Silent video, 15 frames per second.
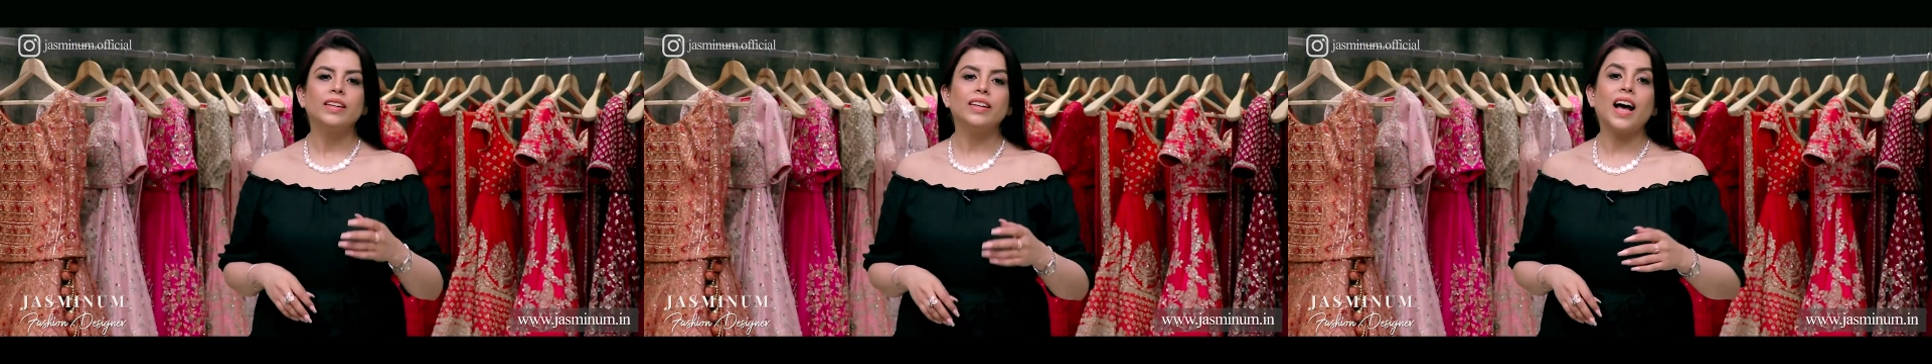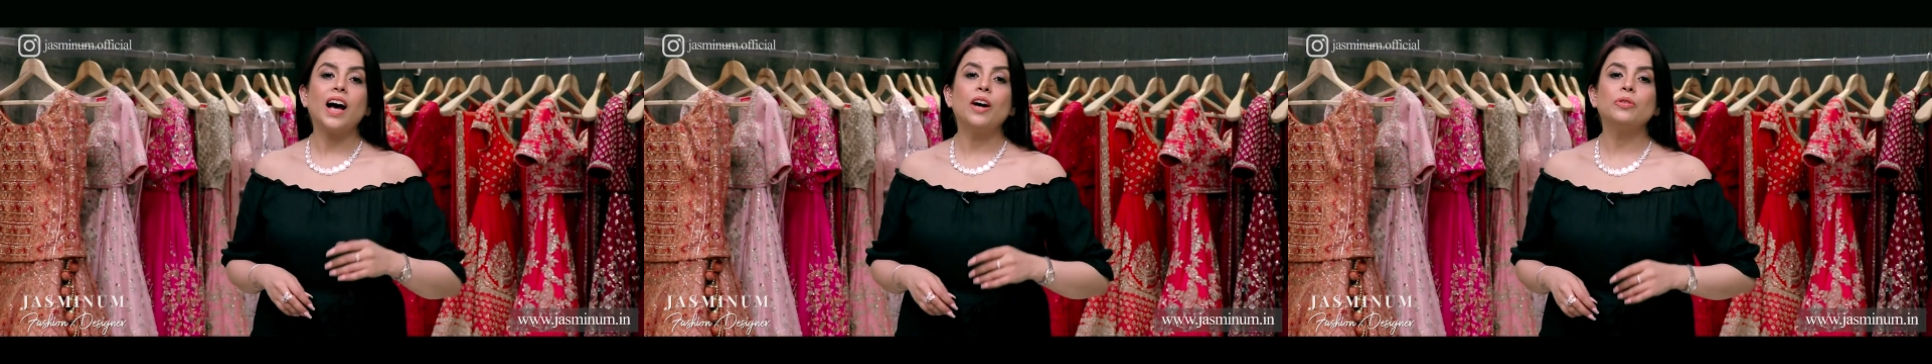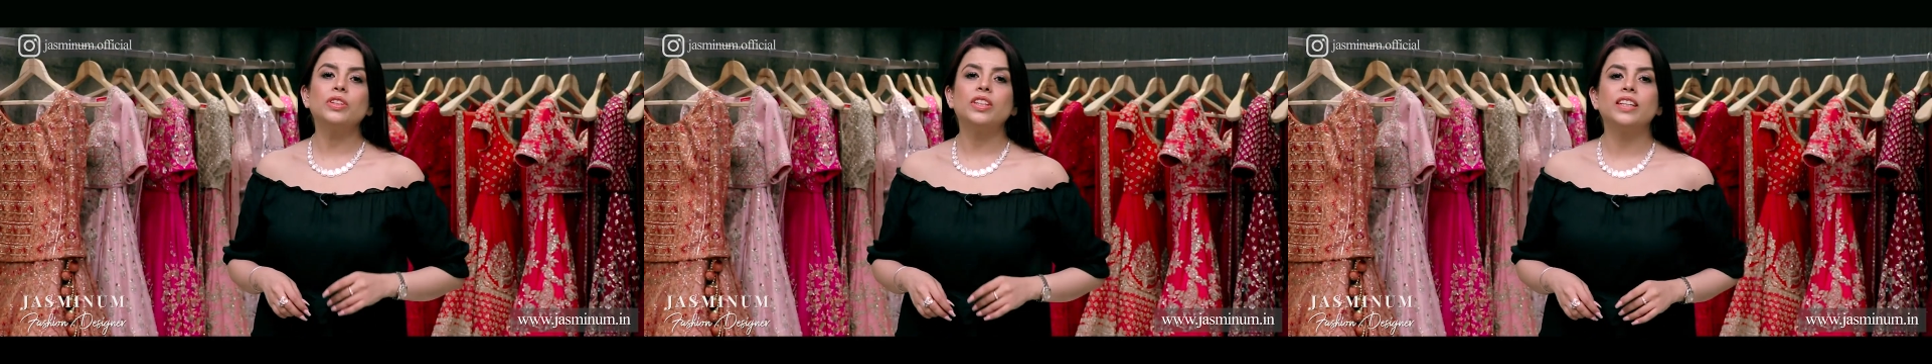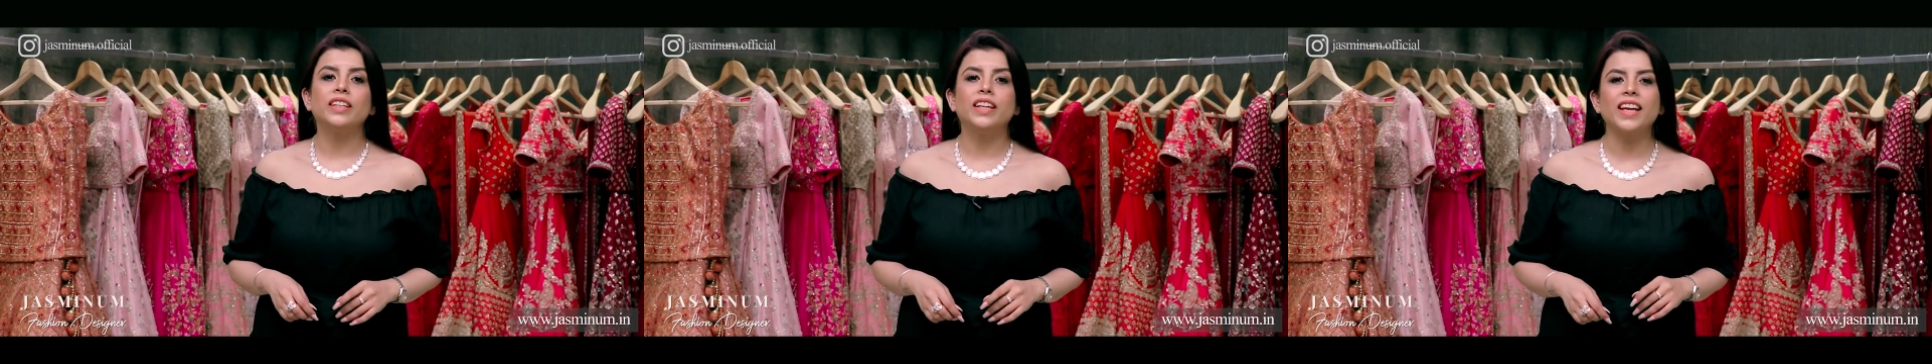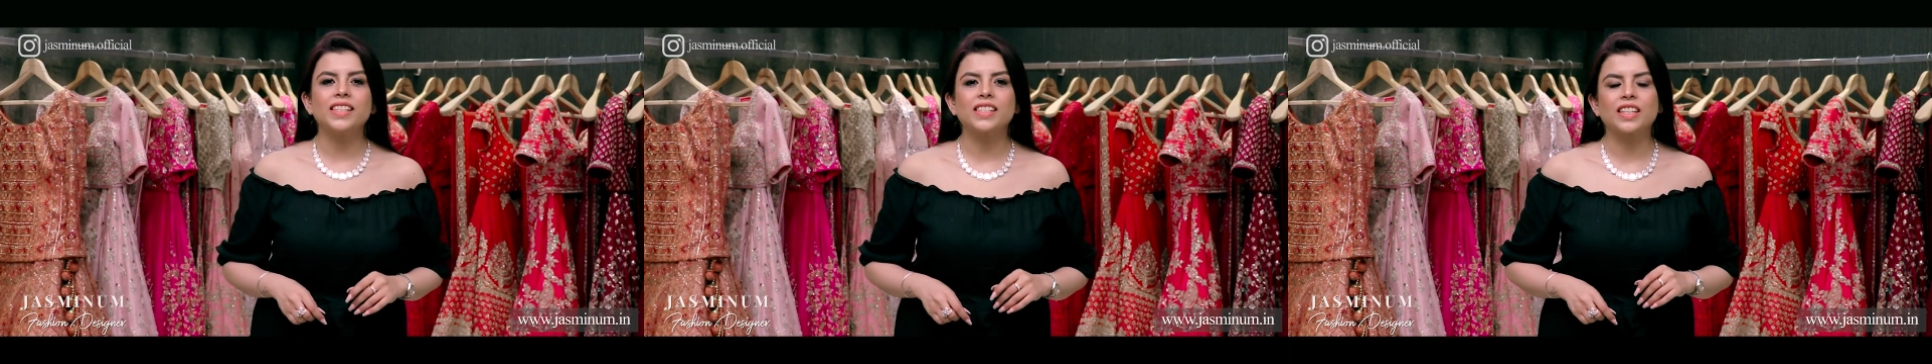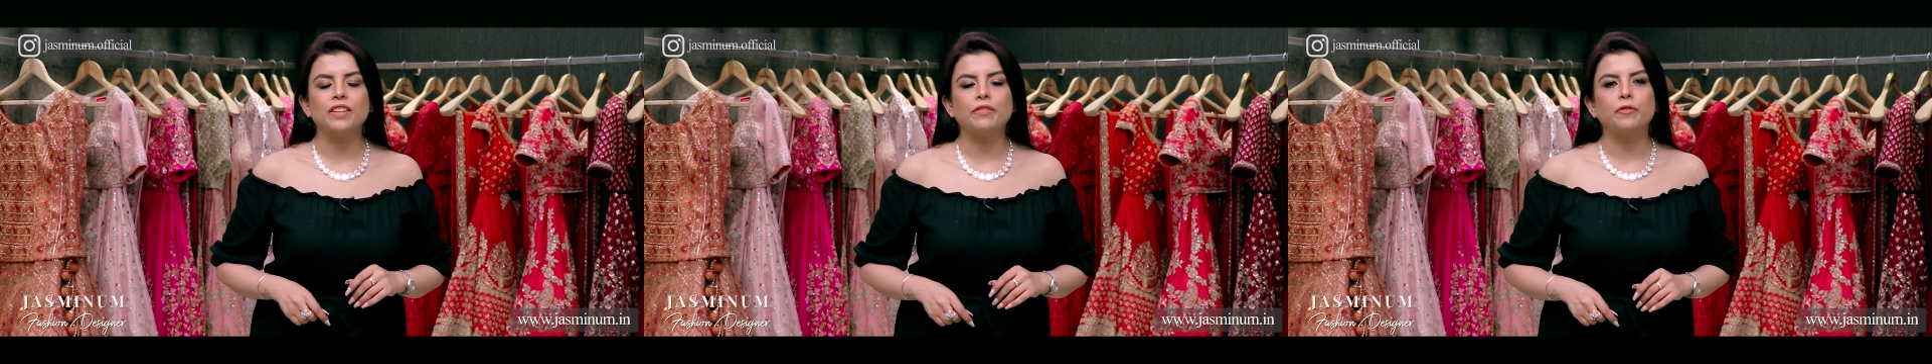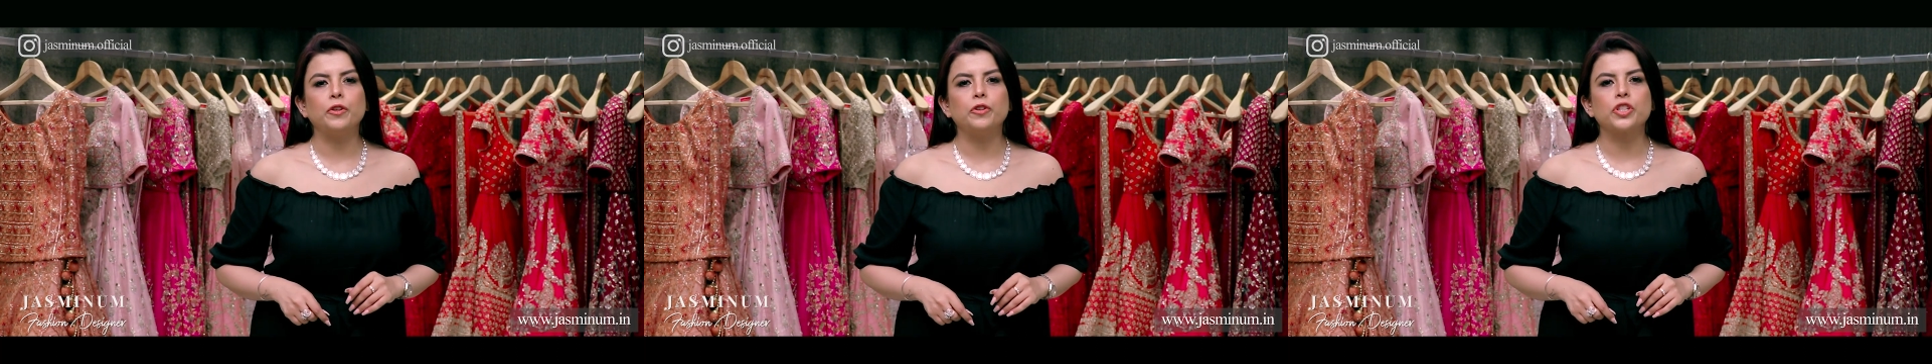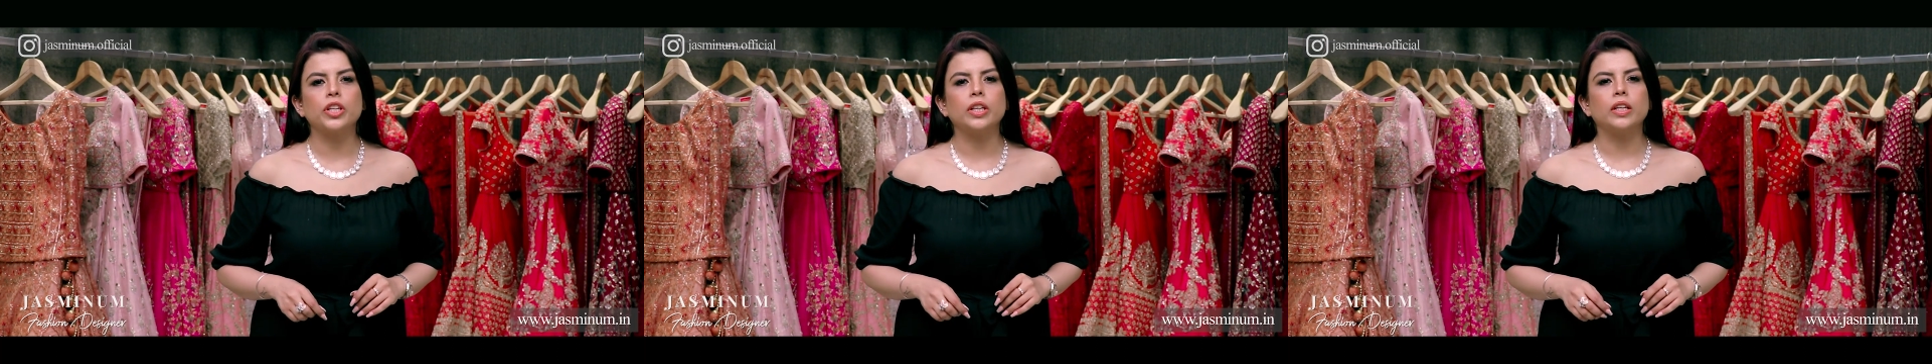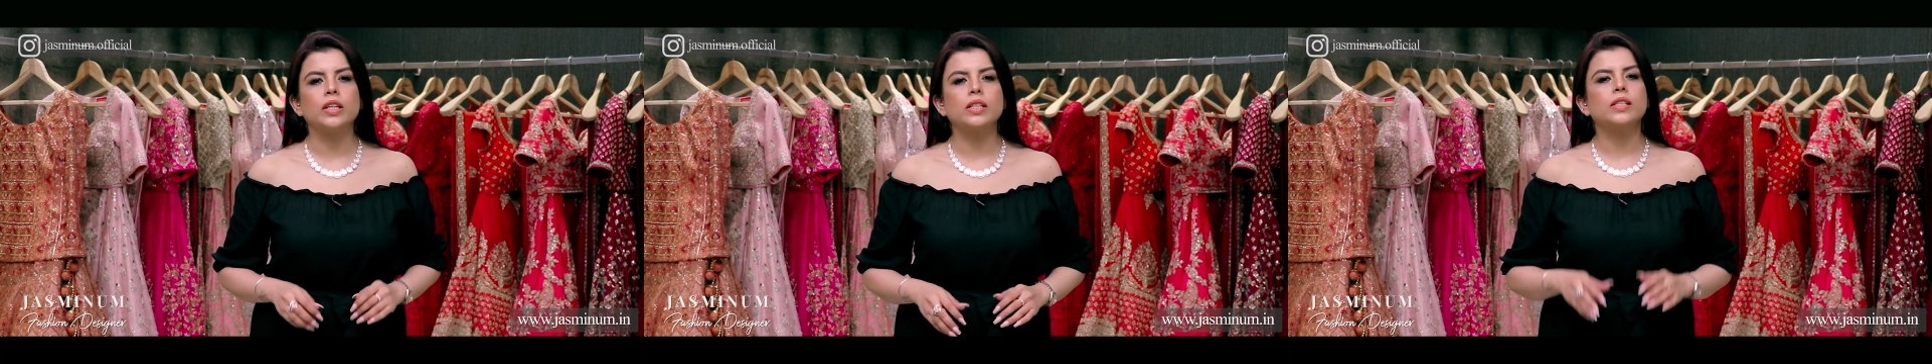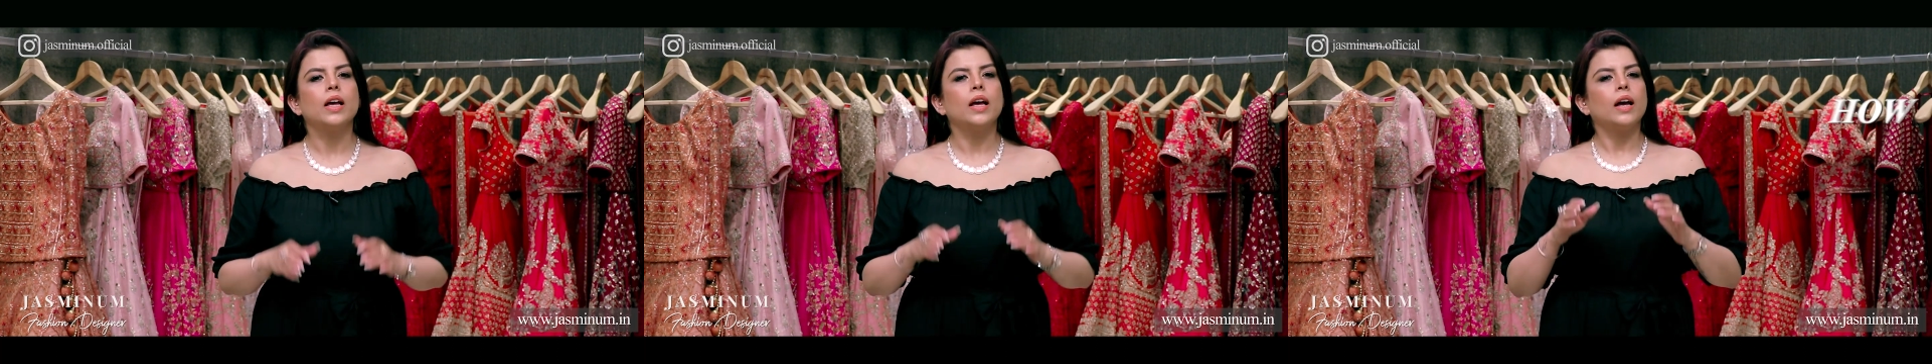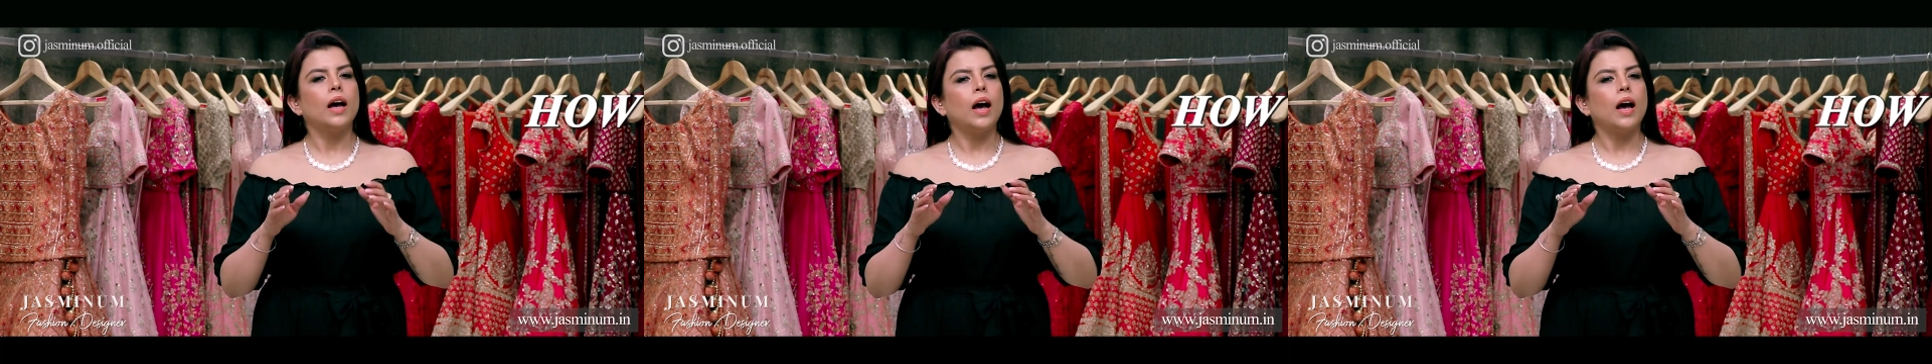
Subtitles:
Now, the next confusion is